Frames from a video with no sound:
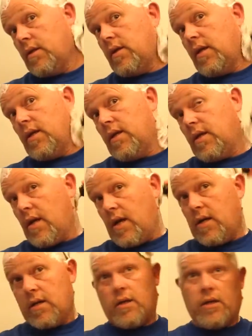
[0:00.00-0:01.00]
and
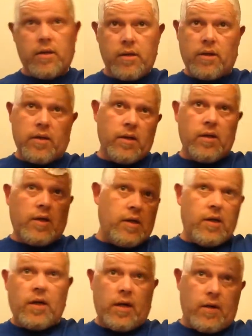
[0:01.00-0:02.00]

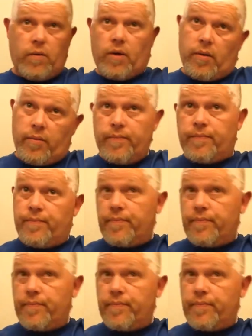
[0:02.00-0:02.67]
I don't want to